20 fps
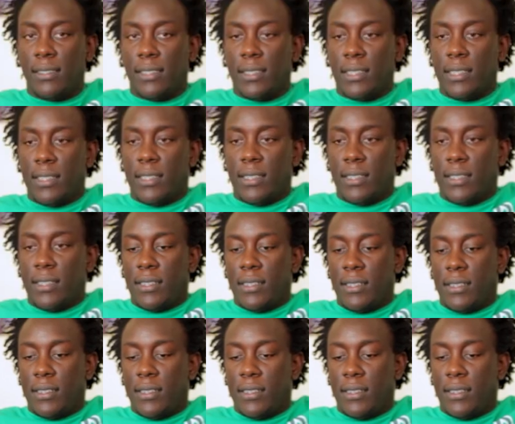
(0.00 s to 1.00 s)

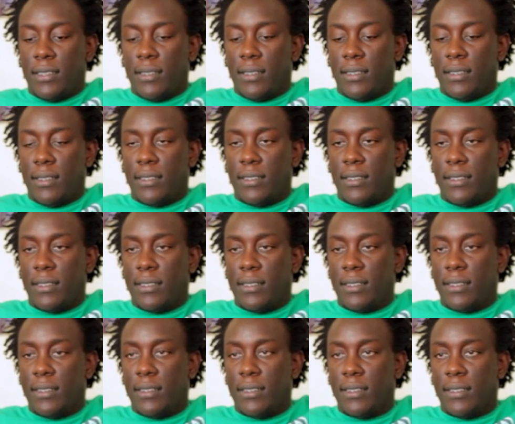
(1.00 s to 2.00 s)

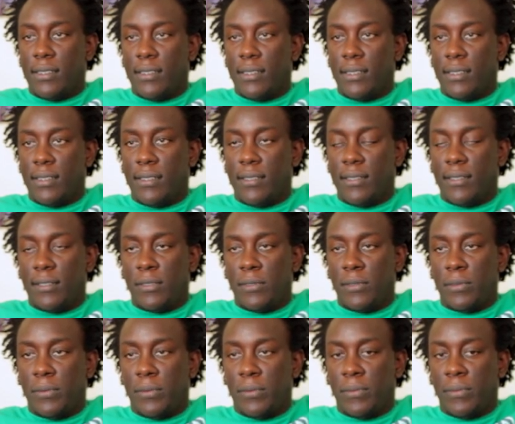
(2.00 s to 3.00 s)

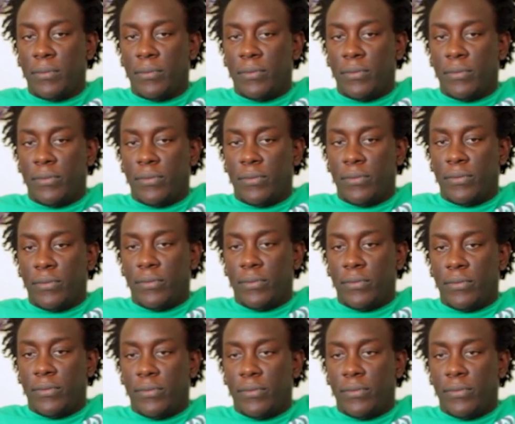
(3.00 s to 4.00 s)

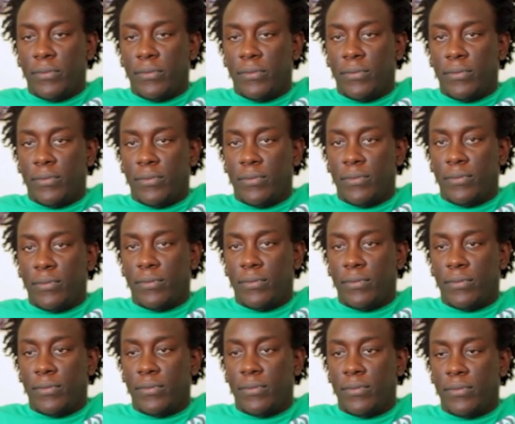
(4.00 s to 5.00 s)

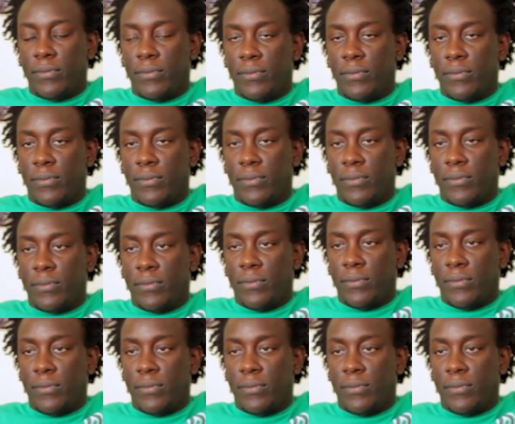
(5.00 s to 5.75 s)
(not speaking)